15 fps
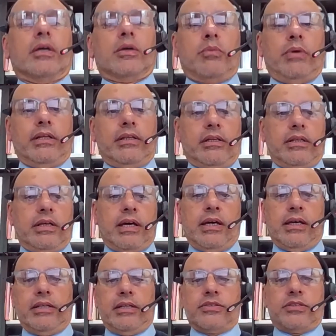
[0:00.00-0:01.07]
One
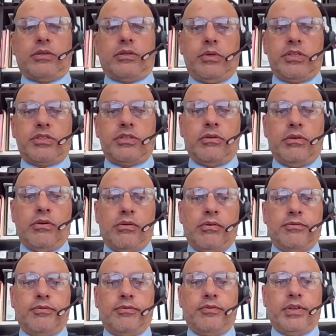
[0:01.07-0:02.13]
is the question
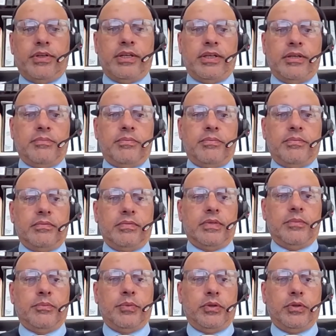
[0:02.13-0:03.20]
of a
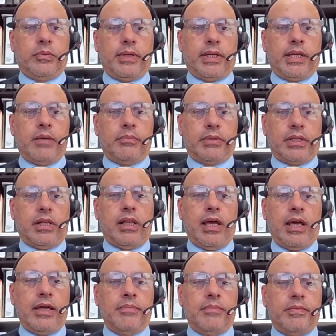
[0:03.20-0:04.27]
builder being able to
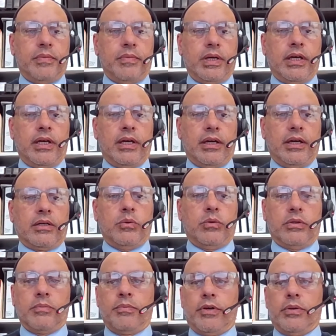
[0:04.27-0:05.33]
claim a
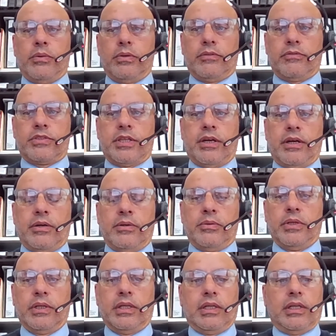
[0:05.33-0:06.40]
quantum merit, so
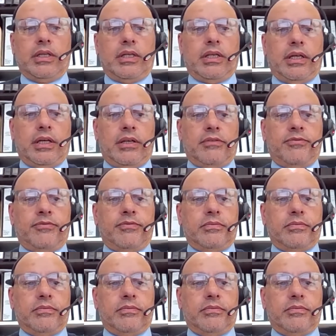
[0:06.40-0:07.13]
the